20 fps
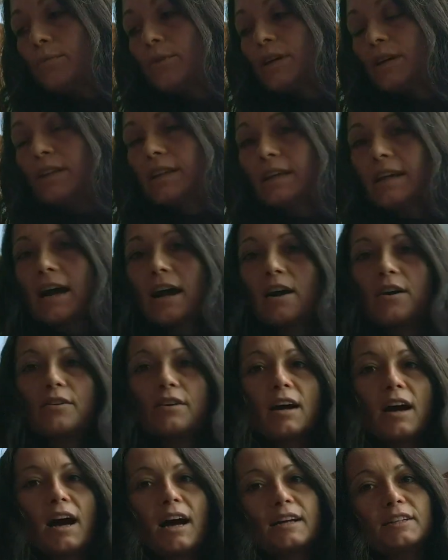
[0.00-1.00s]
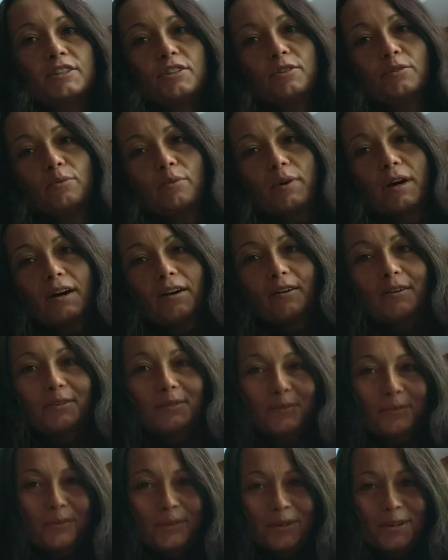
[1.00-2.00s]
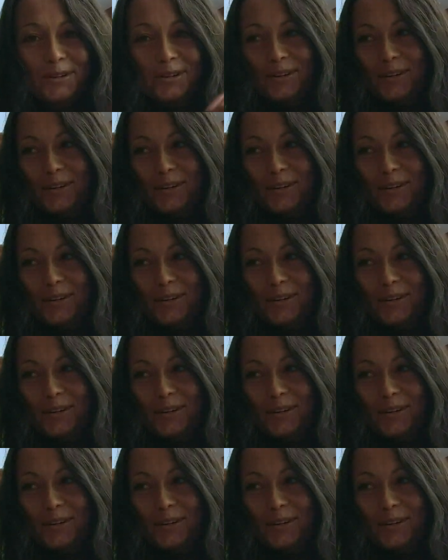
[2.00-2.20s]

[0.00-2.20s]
Breathing out, I do well. Woo!